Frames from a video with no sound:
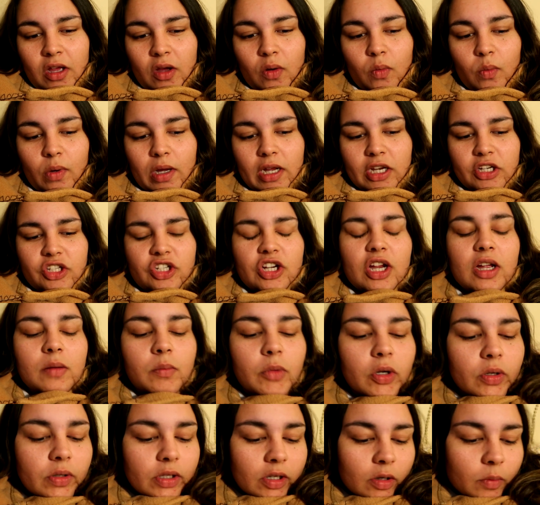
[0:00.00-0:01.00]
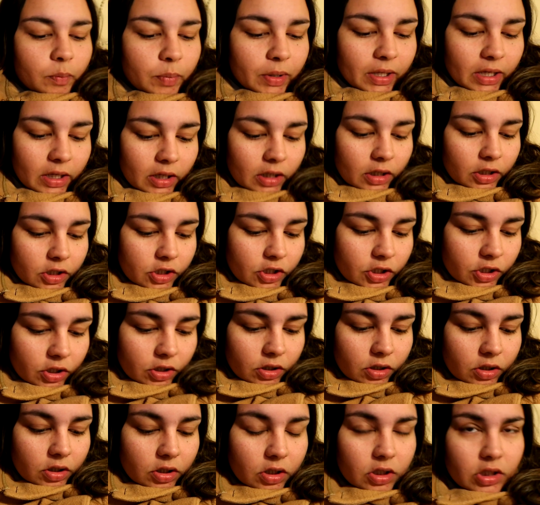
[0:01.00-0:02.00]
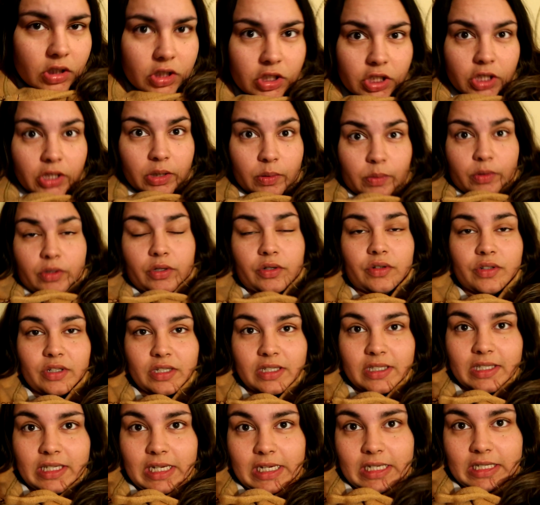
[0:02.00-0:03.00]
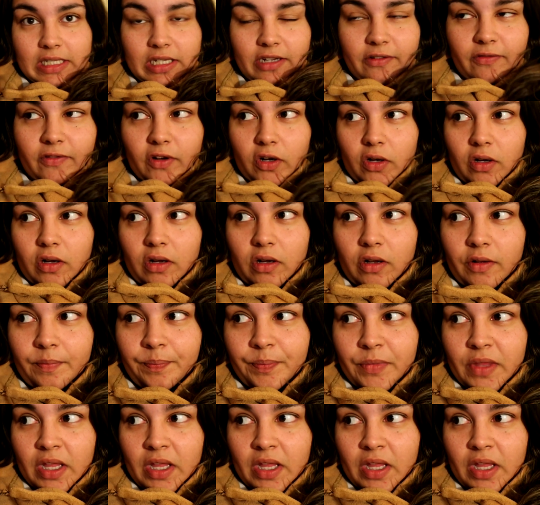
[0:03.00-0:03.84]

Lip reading: which I'm only on page 264,